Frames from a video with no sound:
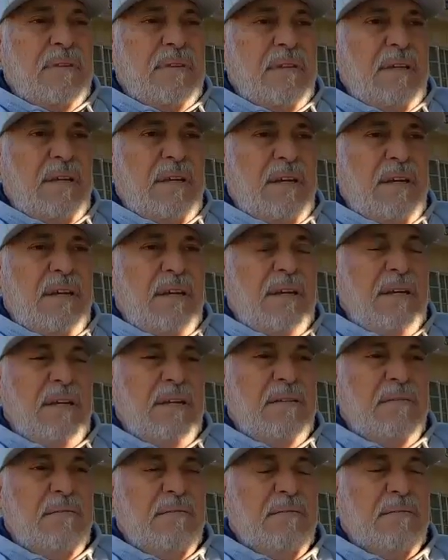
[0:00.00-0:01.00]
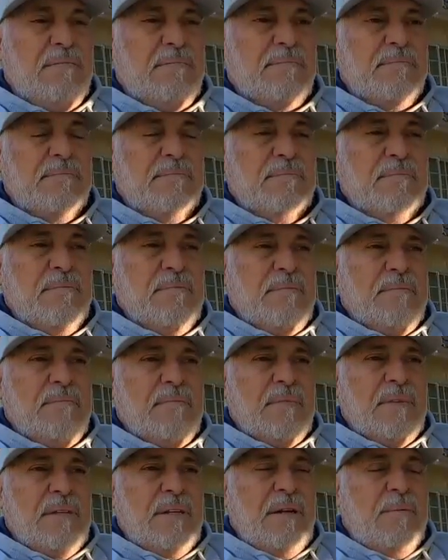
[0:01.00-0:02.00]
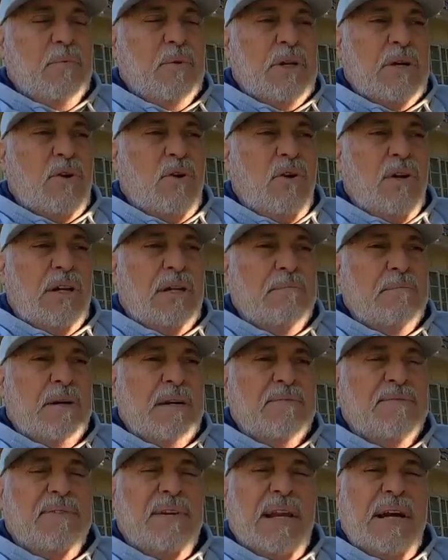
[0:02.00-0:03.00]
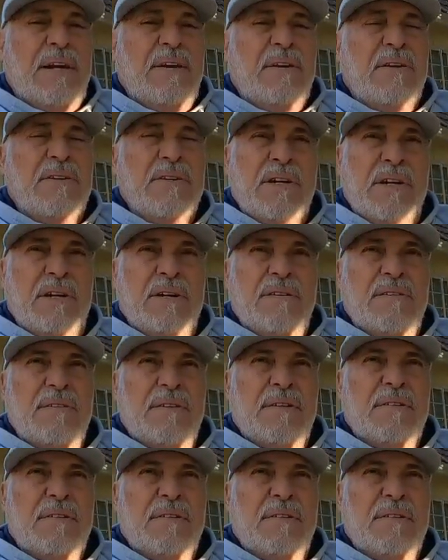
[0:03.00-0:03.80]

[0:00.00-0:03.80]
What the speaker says: and I'm gonna call it my flying years.